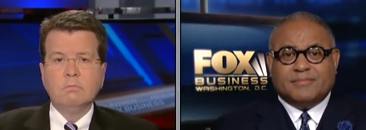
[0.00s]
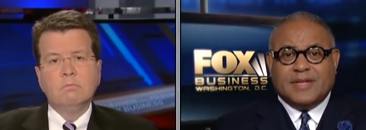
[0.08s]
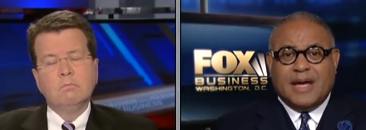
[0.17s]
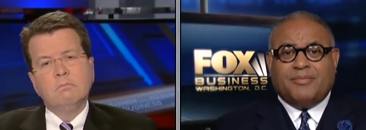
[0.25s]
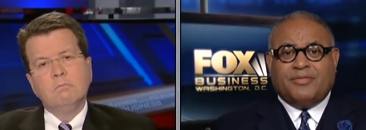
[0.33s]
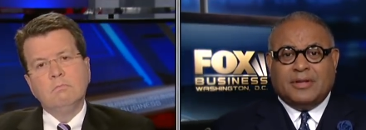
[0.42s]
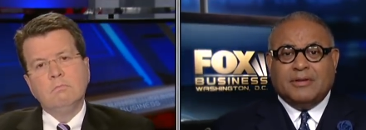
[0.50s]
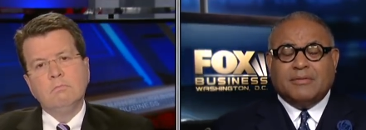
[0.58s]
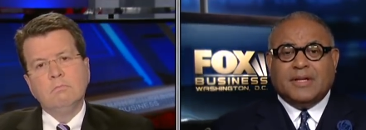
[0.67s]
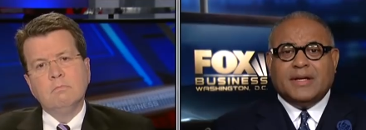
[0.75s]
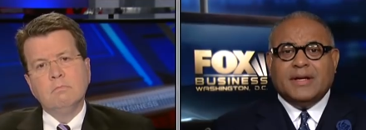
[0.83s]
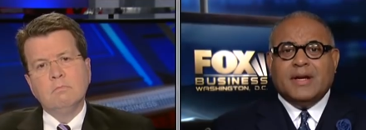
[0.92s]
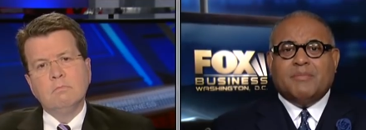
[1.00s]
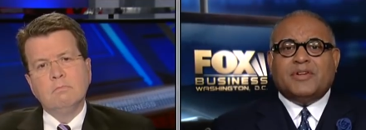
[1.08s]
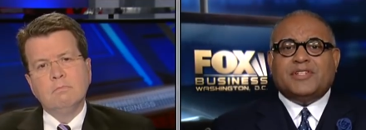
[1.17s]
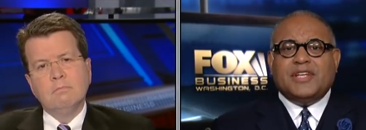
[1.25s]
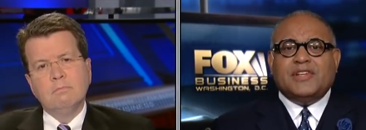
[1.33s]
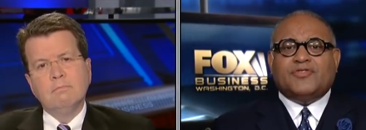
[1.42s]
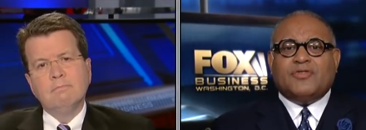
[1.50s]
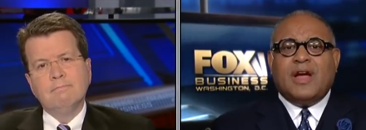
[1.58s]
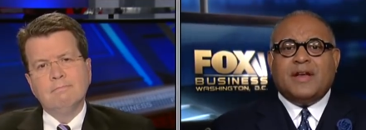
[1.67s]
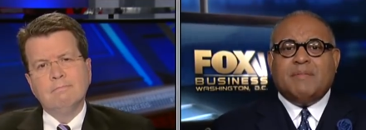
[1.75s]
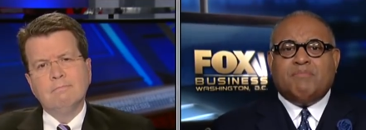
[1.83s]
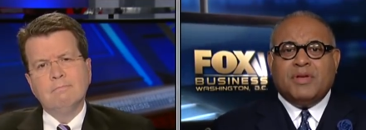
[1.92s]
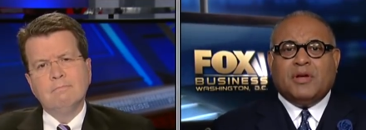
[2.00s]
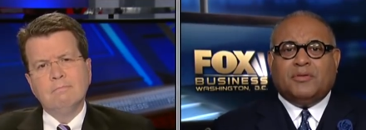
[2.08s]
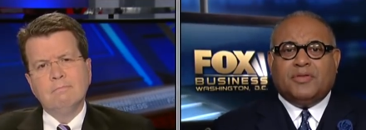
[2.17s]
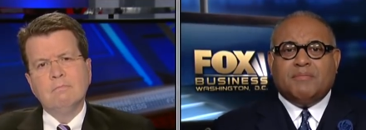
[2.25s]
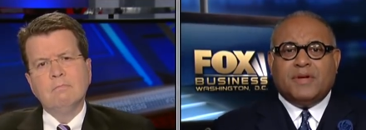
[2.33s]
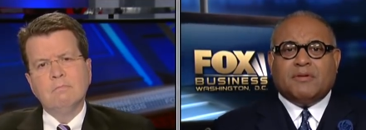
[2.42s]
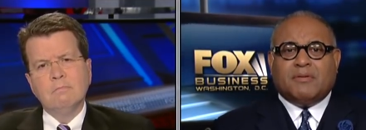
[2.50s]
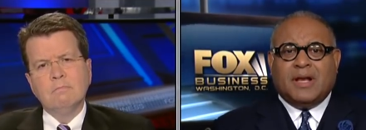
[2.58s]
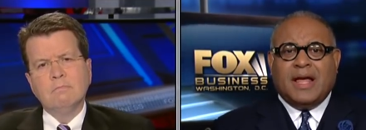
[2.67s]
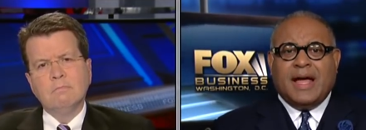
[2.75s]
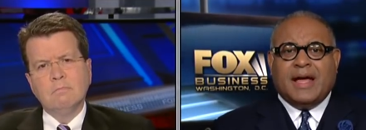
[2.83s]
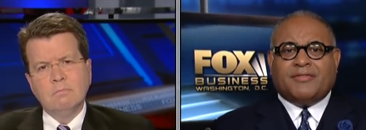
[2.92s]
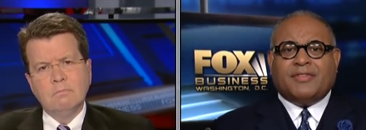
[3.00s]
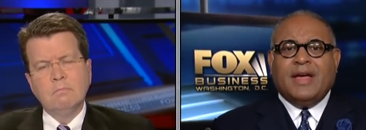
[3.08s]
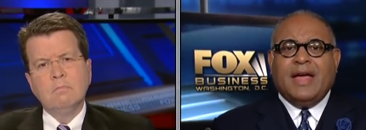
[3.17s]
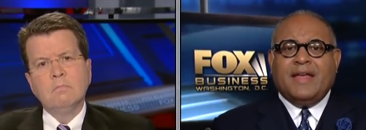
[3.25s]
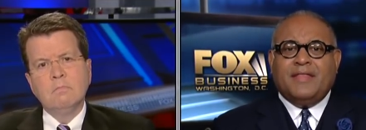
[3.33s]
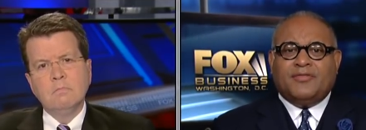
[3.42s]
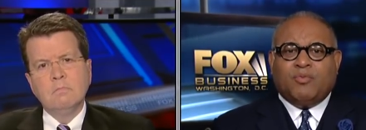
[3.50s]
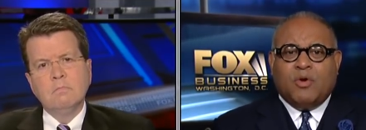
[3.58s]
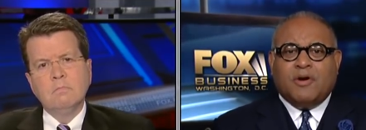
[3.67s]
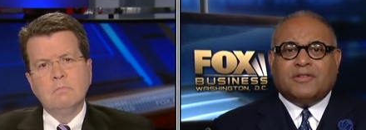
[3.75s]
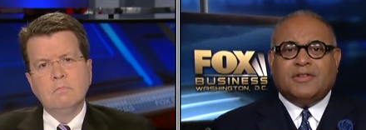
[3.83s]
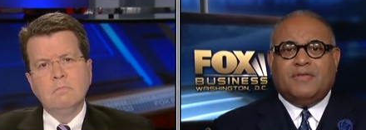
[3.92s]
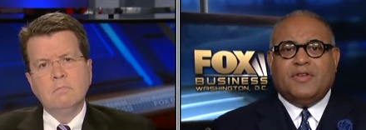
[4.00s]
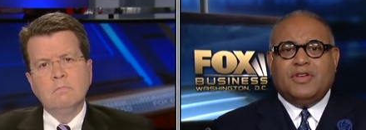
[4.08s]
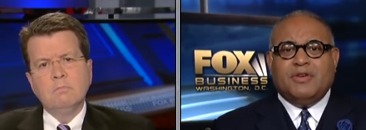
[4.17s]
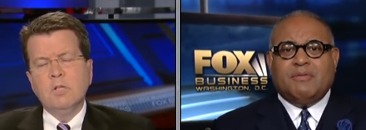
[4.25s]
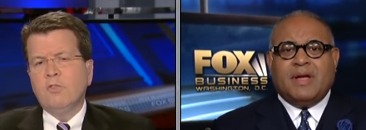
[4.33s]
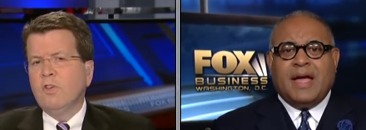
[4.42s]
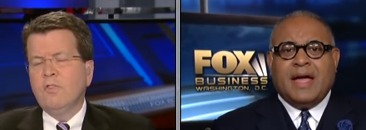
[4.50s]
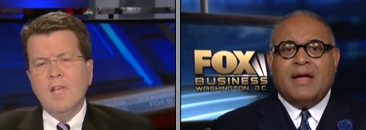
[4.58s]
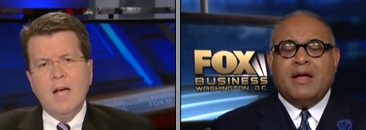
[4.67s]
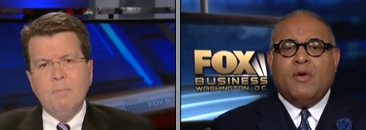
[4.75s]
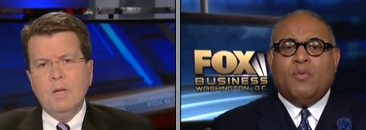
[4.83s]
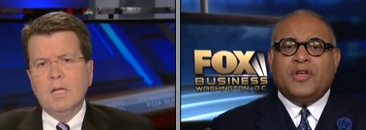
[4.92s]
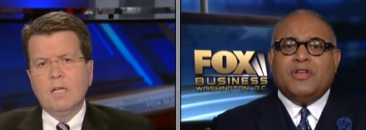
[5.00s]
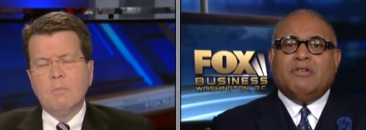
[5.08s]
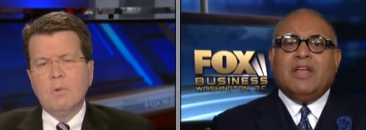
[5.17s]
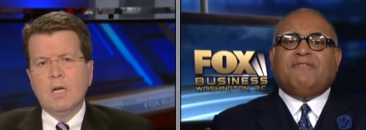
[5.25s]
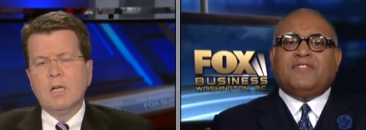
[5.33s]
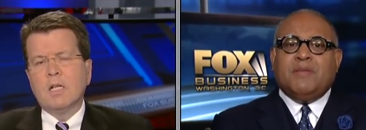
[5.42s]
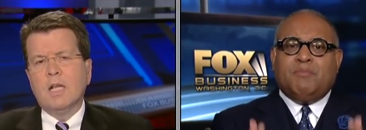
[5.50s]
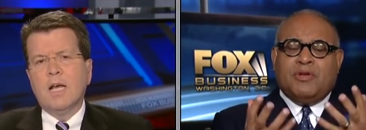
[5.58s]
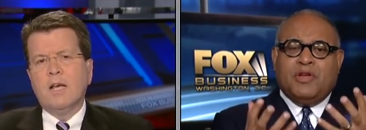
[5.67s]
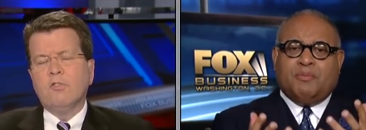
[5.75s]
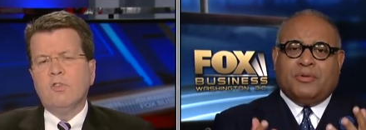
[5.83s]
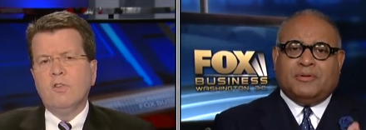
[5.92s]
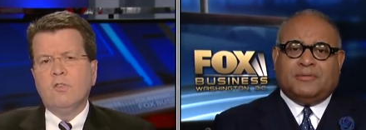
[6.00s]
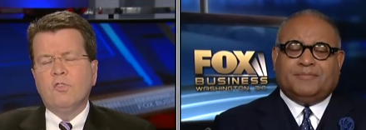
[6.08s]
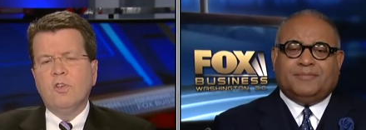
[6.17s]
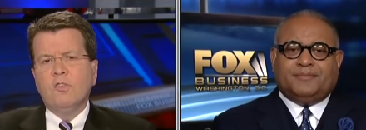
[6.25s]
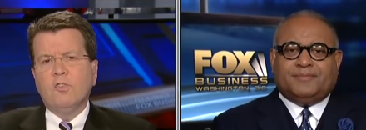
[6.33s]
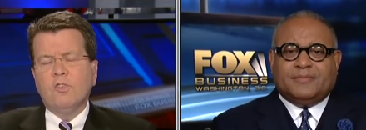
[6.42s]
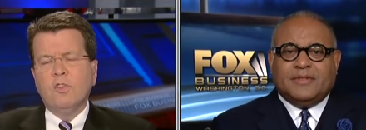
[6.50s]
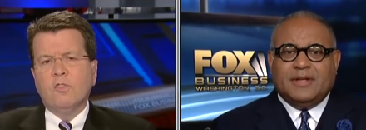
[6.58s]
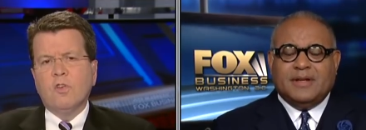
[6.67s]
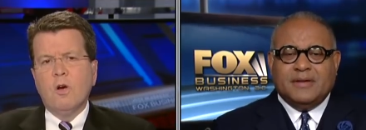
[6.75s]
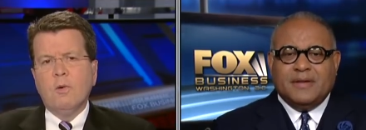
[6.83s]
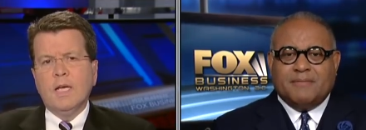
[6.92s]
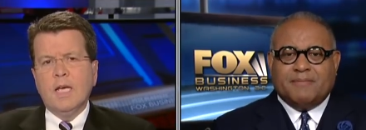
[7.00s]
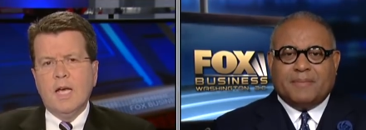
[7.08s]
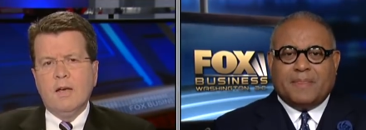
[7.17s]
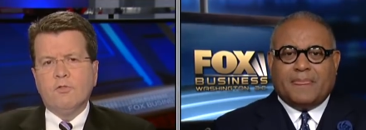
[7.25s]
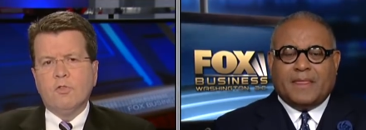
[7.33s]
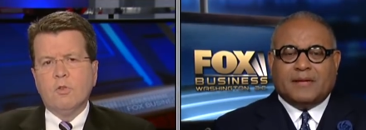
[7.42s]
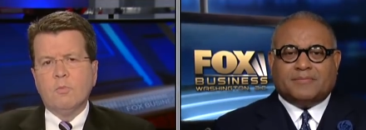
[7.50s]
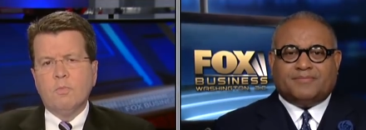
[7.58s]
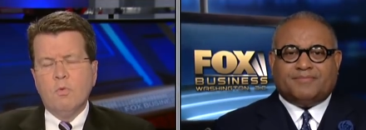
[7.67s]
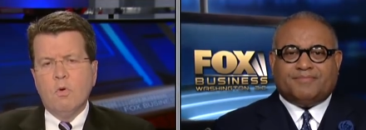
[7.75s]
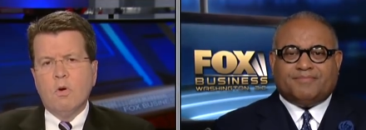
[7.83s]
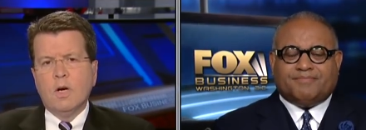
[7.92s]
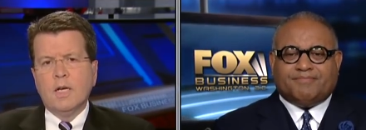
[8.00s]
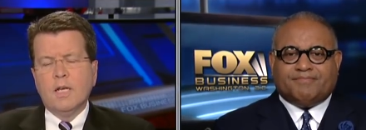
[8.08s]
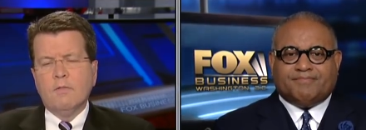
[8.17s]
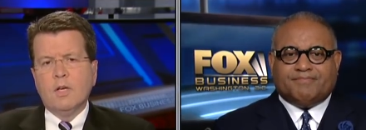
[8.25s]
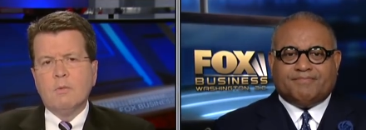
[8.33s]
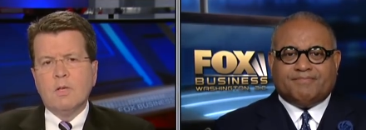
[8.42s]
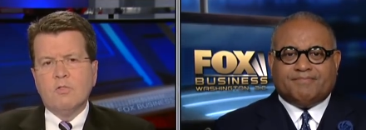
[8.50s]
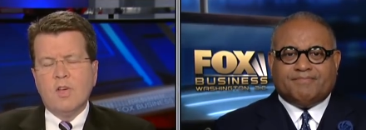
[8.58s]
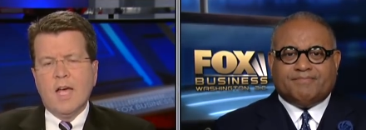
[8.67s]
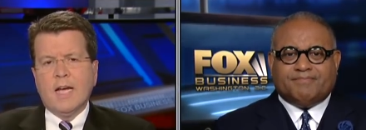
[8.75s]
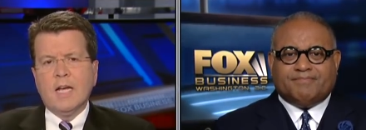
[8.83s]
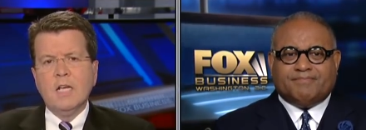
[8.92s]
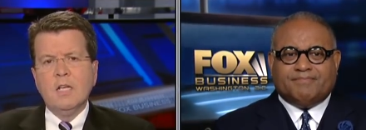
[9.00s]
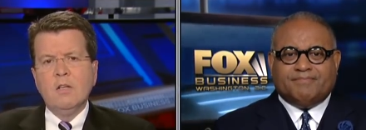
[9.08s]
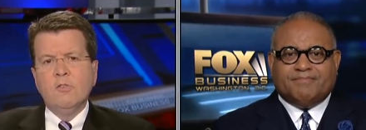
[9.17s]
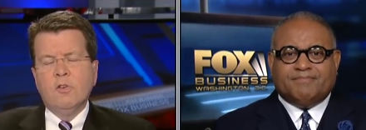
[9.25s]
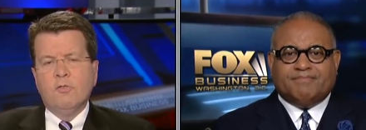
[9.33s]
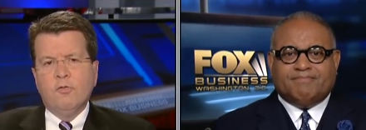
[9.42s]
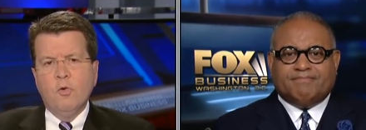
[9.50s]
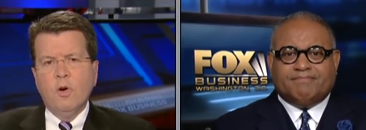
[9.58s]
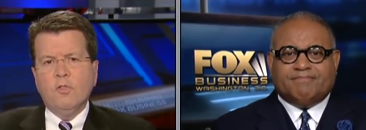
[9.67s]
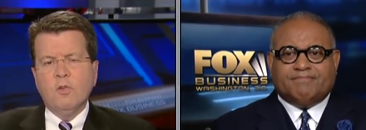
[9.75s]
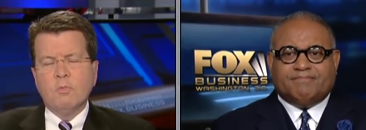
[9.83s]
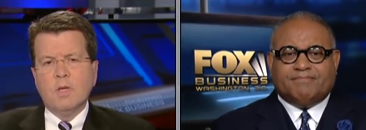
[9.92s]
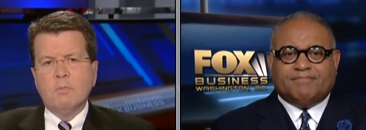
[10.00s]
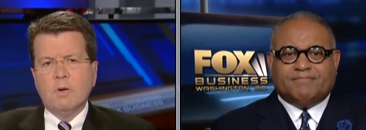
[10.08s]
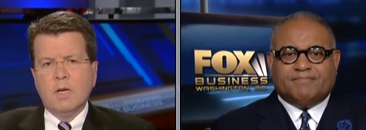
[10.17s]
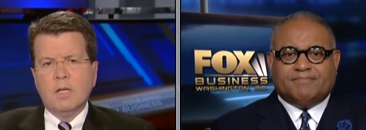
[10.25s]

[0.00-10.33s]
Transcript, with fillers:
Speaker 1: Absolutely. But she's trying to build the middle class, and it's worked in the U K.
Speaker 2: But she's not building the middle class. She's, she's, she's going after the poor and giving them a check to forcibly bring